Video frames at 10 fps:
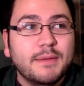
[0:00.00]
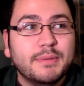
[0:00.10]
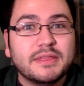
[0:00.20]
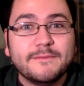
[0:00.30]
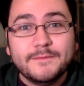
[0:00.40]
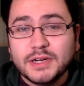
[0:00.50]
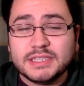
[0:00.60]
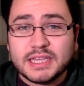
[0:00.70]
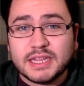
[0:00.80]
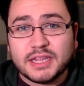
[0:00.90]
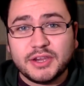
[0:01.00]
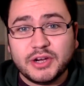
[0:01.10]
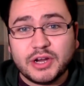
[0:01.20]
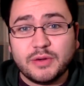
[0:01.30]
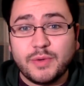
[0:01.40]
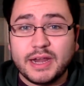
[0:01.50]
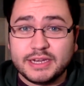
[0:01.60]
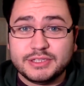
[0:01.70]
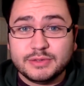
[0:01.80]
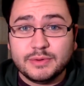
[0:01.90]
but the first thing that you're going to want to
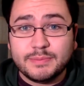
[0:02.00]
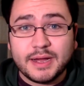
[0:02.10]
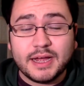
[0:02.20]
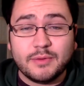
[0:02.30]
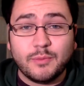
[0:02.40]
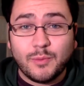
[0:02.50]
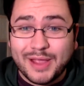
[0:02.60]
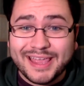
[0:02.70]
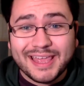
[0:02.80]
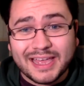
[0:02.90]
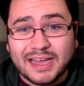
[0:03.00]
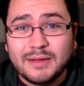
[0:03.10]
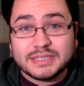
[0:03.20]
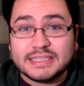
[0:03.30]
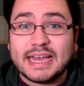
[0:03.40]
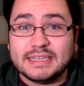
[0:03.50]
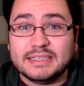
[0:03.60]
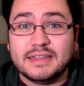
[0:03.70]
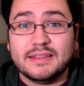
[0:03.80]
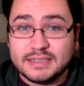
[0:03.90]
do upon waking up,
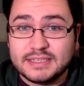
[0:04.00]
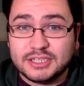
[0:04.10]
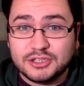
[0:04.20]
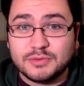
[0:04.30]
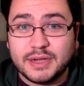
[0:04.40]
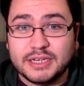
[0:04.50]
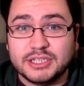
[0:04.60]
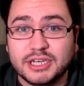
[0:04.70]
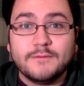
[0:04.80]
assess the situation.